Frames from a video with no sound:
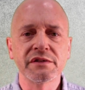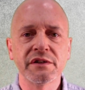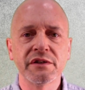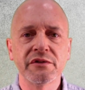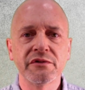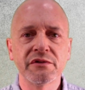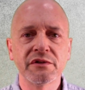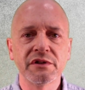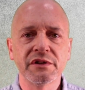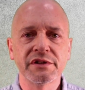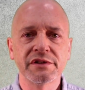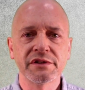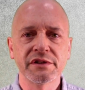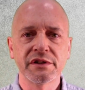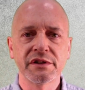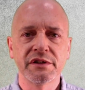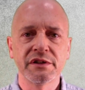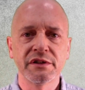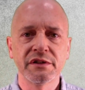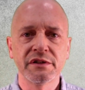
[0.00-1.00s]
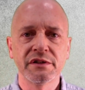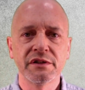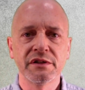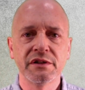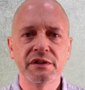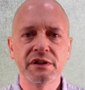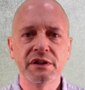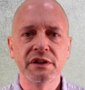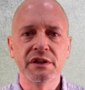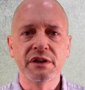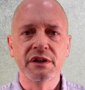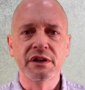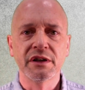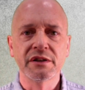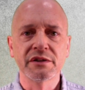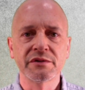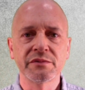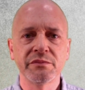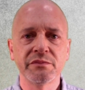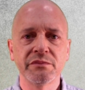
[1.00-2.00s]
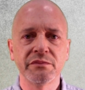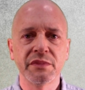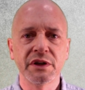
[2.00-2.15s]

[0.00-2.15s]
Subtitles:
that are elicited in us